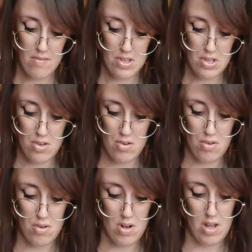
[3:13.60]
for
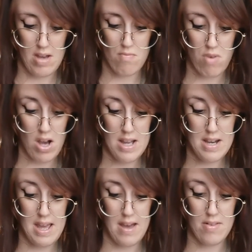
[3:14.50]
you, like right
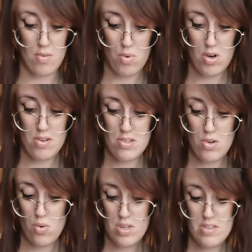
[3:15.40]
now. The world is
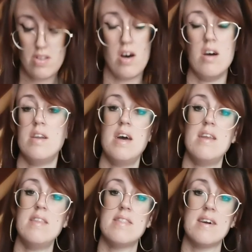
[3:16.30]
your oyster and
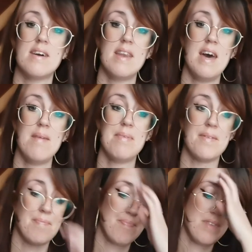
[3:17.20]
anything can
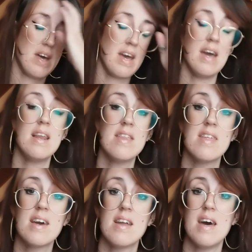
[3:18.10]
happen. Like,
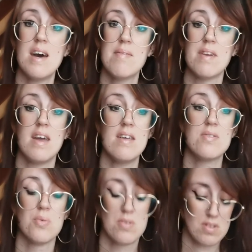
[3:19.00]
anything can happen.
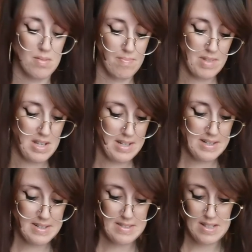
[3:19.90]
That's awesome.
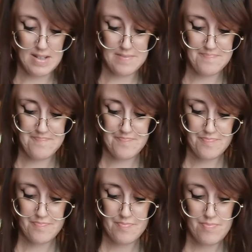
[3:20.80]
So
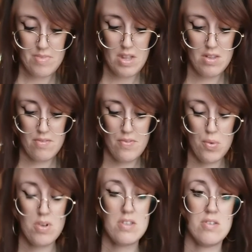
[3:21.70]
the
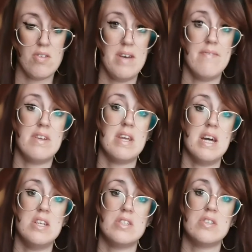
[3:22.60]
fall is your
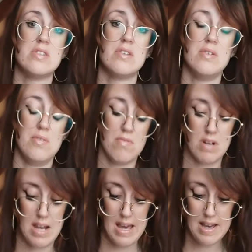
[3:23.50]
invitation to
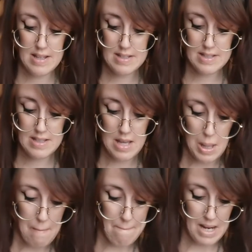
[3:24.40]
relax,
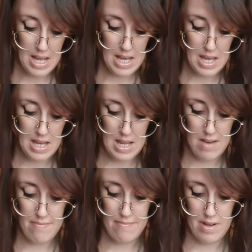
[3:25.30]
play and
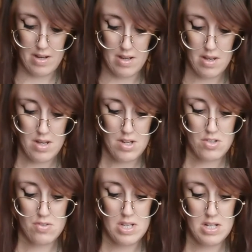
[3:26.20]
have fun.
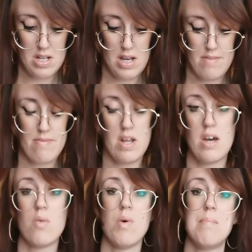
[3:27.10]
Treat life
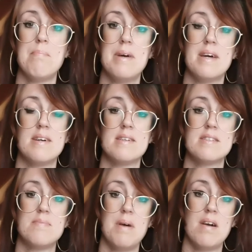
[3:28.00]
like one big
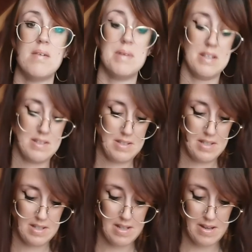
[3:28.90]

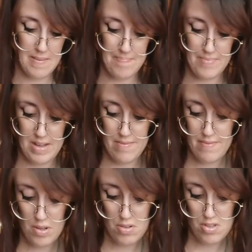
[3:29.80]
experiment, and
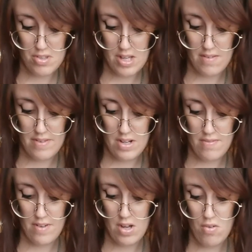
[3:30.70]
feel yourself in the
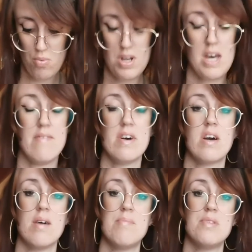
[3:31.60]
flow of whatever
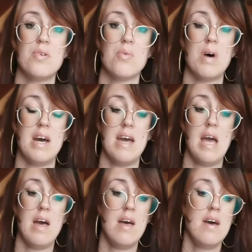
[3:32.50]
comes your
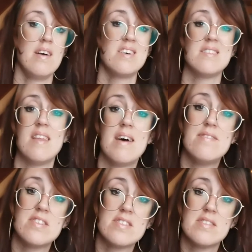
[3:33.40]
way. Because
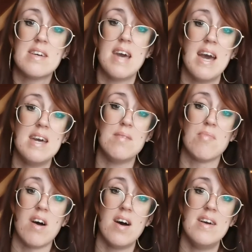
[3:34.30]
life's just a
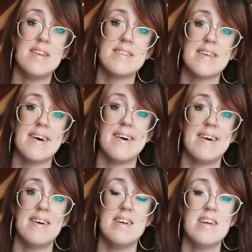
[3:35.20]
game, right? So,
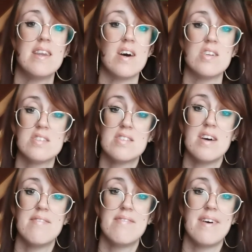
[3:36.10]
you know, just
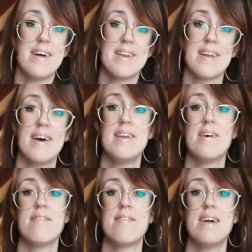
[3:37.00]
have fun. Like,
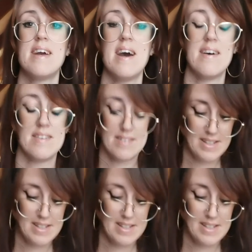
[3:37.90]
don't freak out.